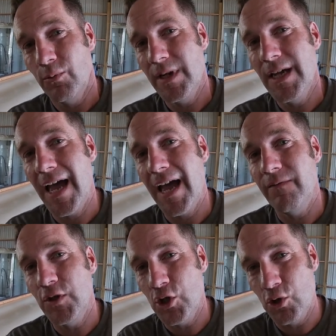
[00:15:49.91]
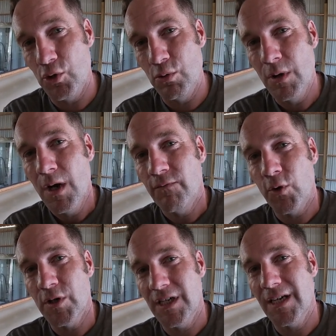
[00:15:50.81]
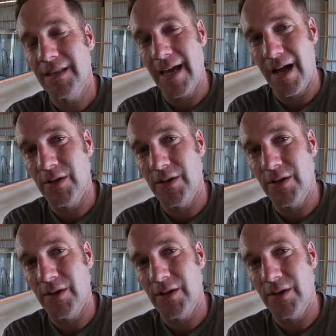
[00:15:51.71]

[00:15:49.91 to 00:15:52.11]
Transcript: we have you for $10,000,